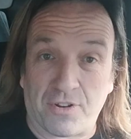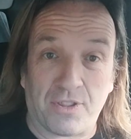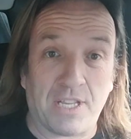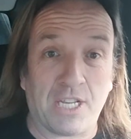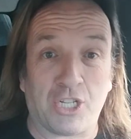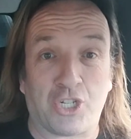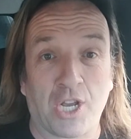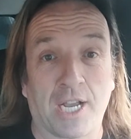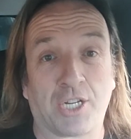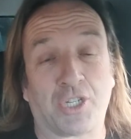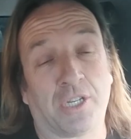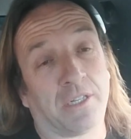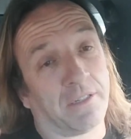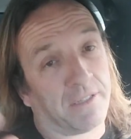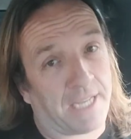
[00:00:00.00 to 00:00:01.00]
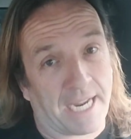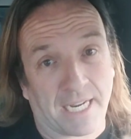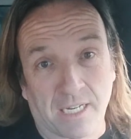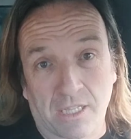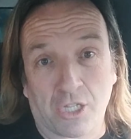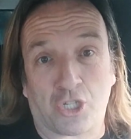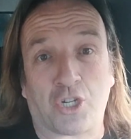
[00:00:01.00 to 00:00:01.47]
the ejection,
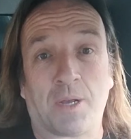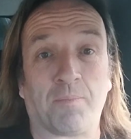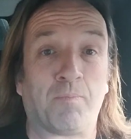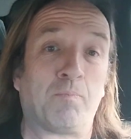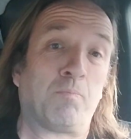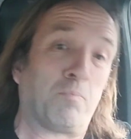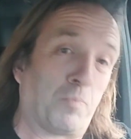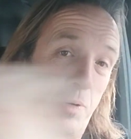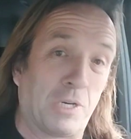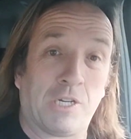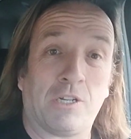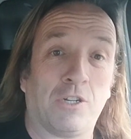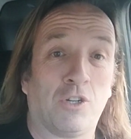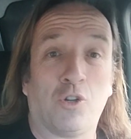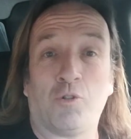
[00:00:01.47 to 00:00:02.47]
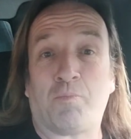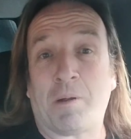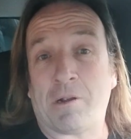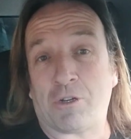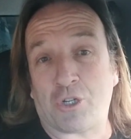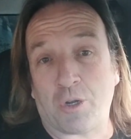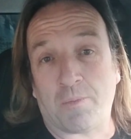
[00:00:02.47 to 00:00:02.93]
landing the ship, putting a new
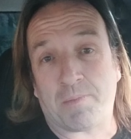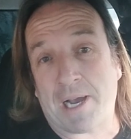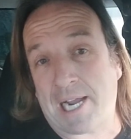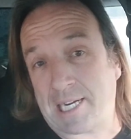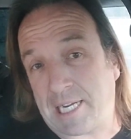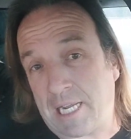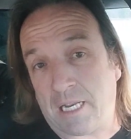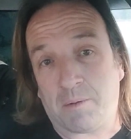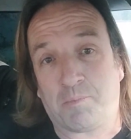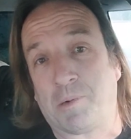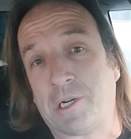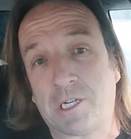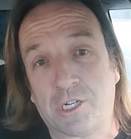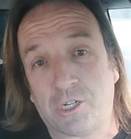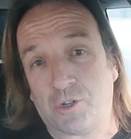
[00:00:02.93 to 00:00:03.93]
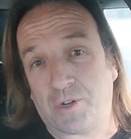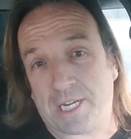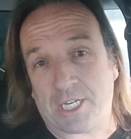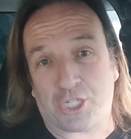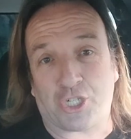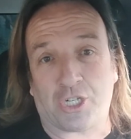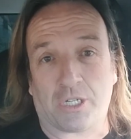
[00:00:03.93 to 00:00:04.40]
parachute pack in, putting a new
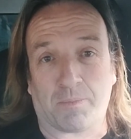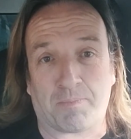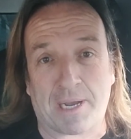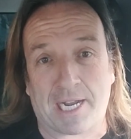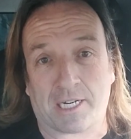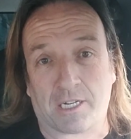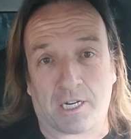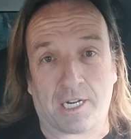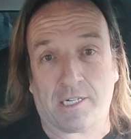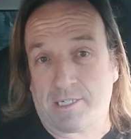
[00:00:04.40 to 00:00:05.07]
heat shield pack on.